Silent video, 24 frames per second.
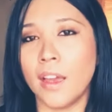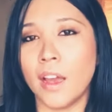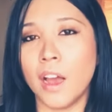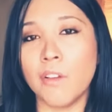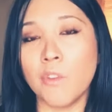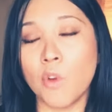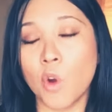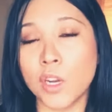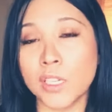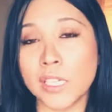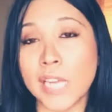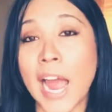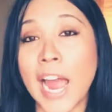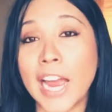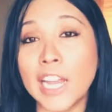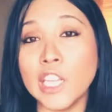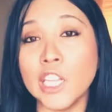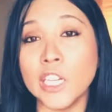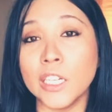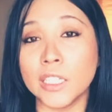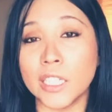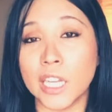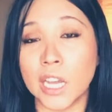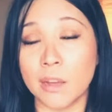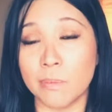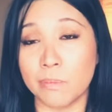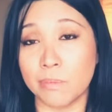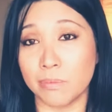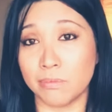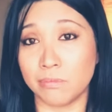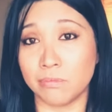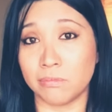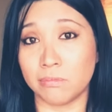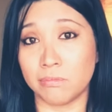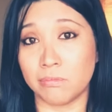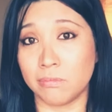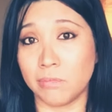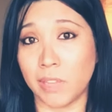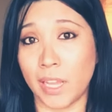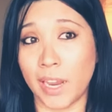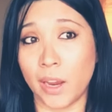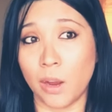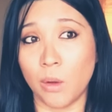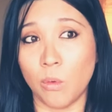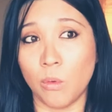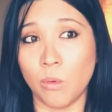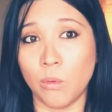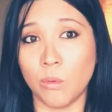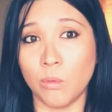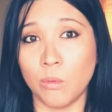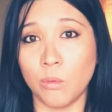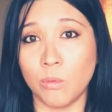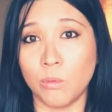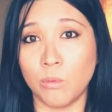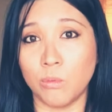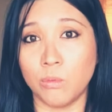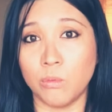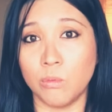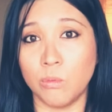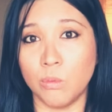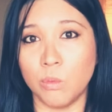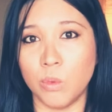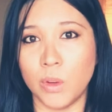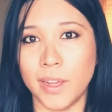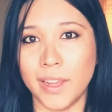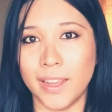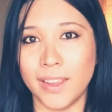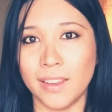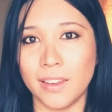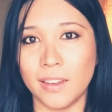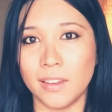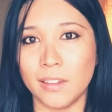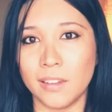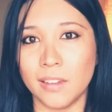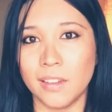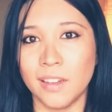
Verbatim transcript: of course, I looked up, like, what?